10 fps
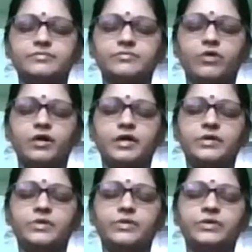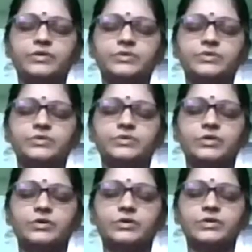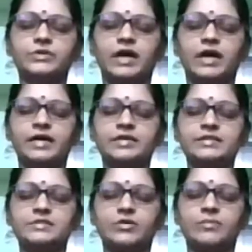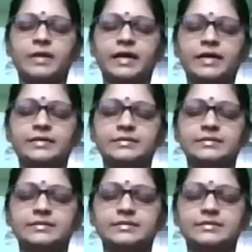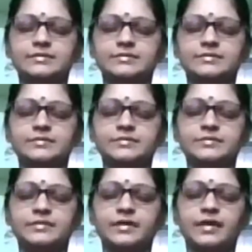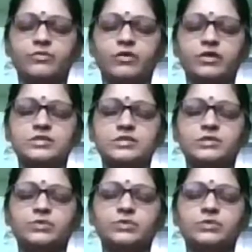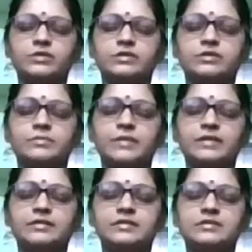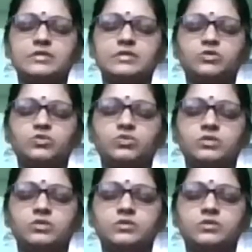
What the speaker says: What are you going to do? You're going to harness your mind. And what is the tool? The breath is the tool.